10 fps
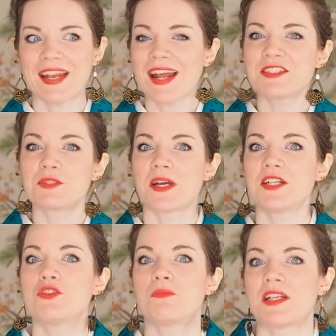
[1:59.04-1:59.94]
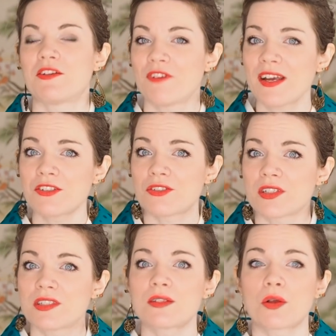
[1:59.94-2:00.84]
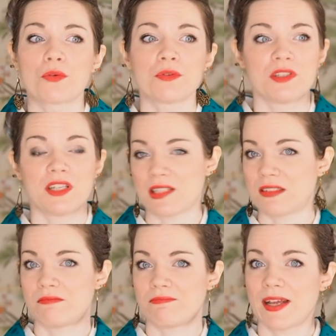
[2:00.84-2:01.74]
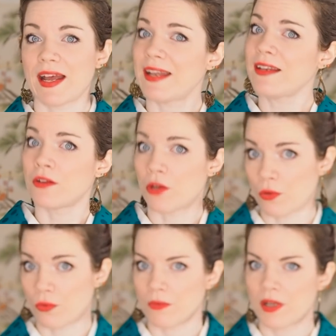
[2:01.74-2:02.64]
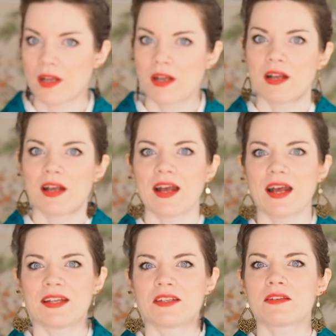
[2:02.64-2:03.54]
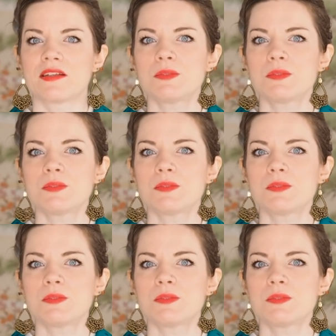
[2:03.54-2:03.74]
has way too many factors, so yes and no. And this